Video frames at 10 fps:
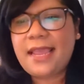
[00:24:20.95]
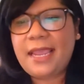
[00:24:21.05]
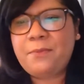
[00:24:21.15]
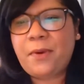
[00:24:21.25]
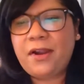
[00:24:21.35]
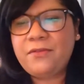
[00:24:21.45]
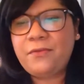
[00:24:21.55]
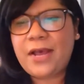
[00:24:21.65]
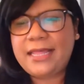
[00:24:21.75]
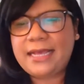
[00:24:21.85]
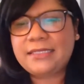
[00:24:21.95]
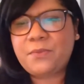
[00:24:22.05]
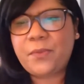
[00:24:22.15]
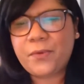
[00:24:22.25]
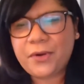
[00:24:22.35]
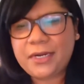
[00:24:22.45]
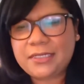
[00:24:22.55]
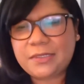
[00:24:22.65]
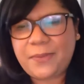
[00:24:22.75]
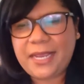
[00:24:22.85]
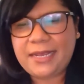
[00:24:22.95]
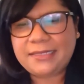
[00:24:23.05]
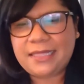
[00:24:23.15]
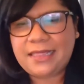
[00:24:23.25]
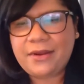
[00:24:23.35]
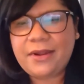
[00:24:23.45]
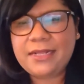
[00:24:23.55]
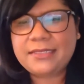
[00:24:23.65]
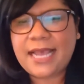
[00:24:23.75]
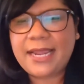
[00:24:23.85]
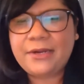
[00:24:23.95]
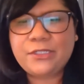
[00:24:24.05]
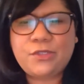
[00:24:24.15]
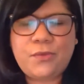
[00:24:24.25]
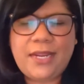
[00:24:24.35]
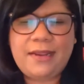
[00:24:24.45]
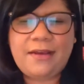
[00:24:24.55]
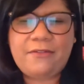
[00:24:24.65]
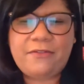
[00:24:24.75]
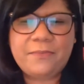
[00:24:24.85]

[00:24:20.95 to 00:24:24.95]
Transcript: And part of why that's important is because they're an entire suite of